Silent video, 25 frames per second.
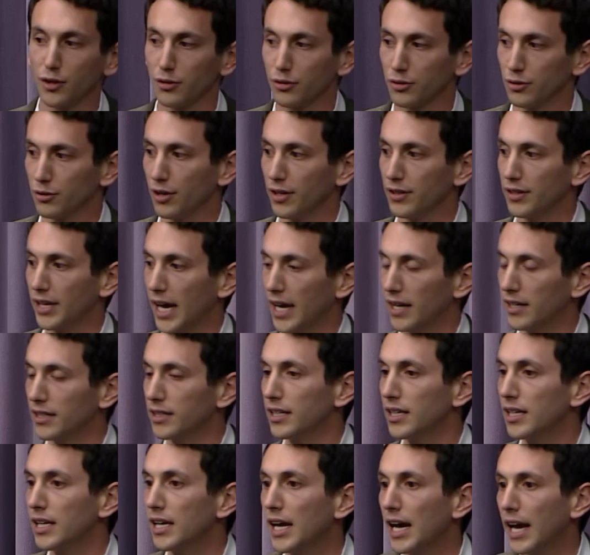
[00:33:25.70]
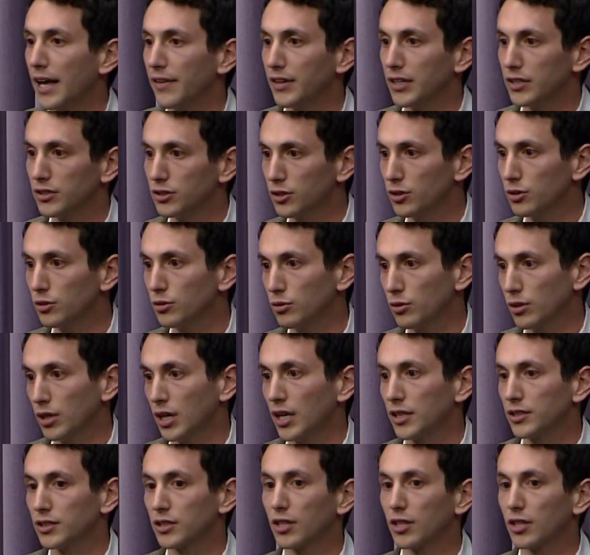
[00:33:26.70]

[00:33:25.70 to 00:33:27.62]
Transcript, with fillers: go through on that. And then two,